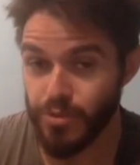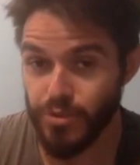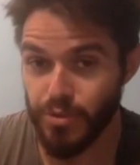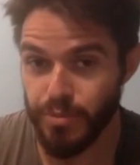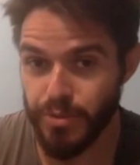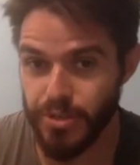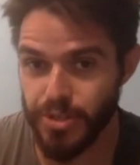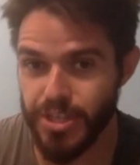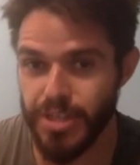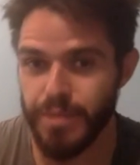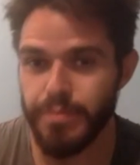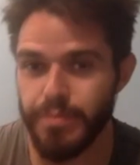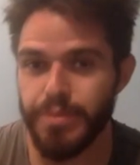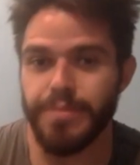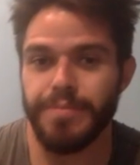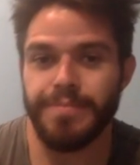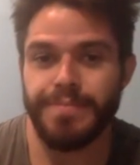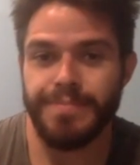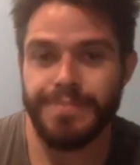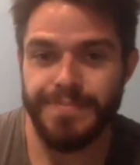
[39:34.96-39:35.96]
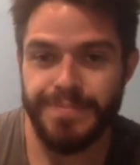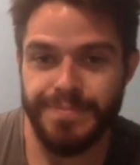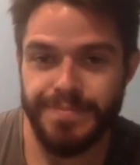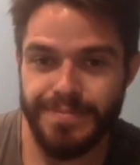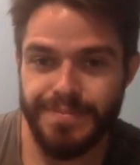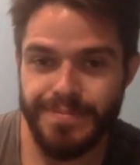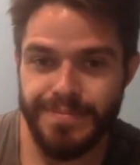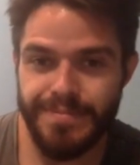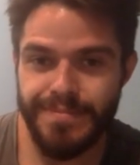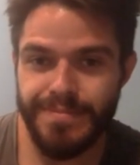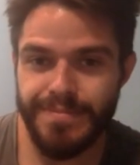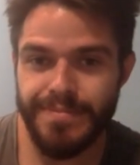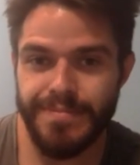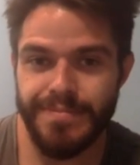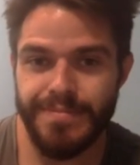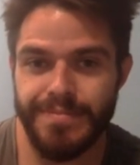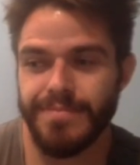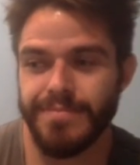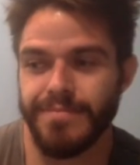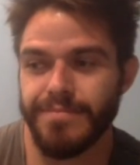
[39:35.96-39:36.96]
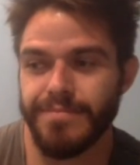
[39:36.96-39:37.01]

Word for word: super cheap. Oh, dude,